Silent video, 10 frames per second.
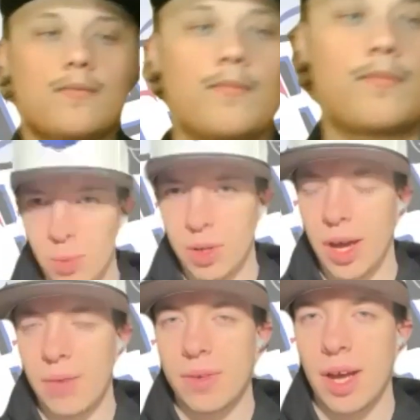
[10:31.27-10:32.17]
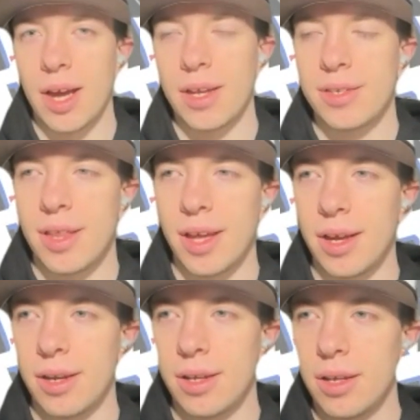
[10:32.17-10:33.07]
Yeah, when you have guys
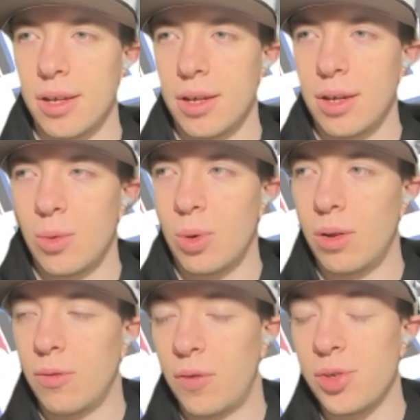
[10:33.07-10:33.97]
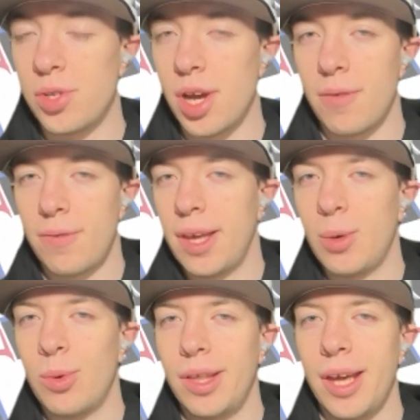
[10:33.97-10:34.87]
that, well, first off,
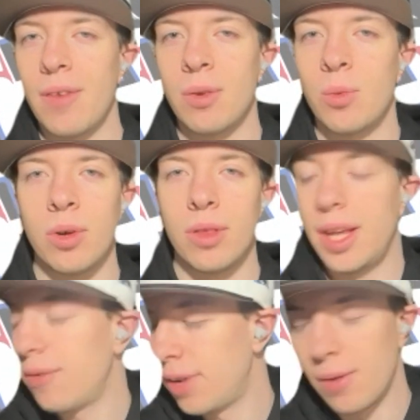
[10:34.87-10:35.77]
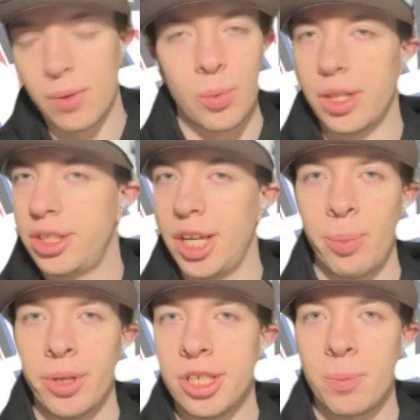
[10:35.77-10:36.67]
they've never won a
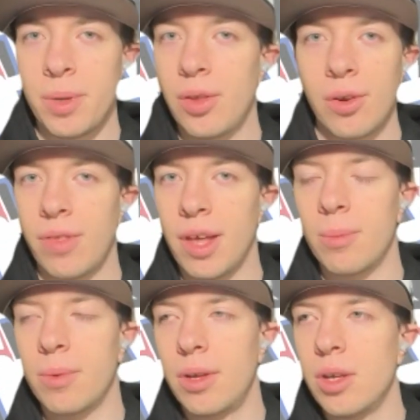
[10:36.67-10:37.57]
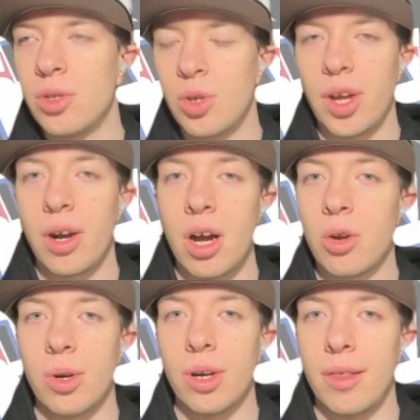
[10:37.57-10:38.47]
championship, either of them. So they're
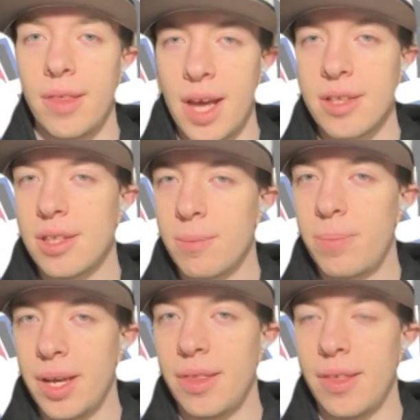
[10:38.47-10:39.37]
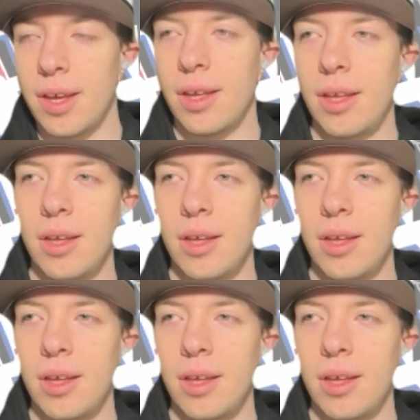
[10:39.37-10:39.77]
hungry. That's the big thing.